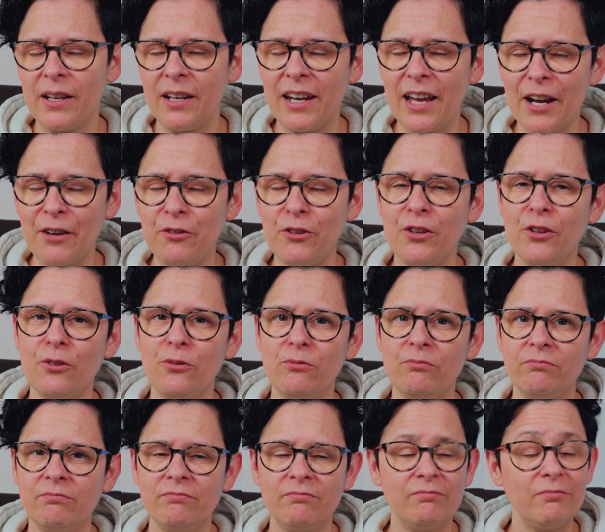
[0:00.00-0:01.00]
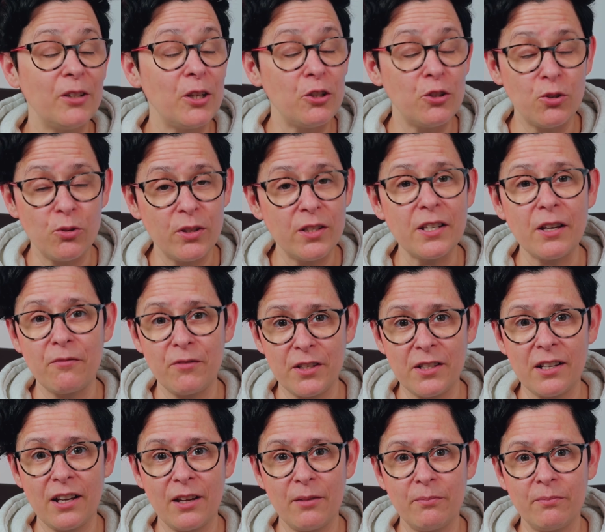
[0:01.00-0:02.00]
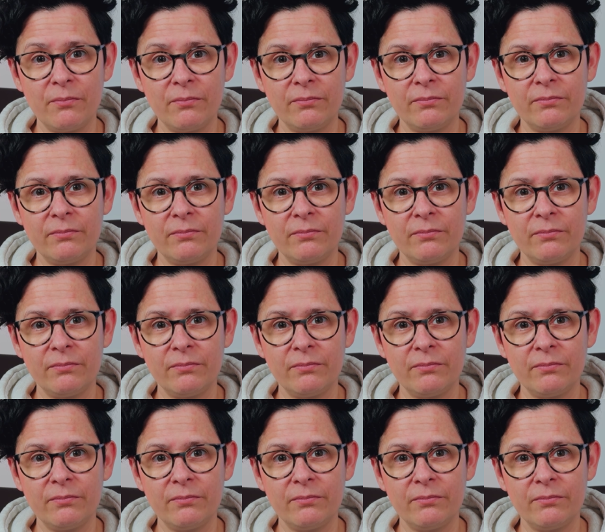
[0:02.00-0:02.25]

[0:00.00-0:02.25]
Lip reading: Now you know. Do it every time.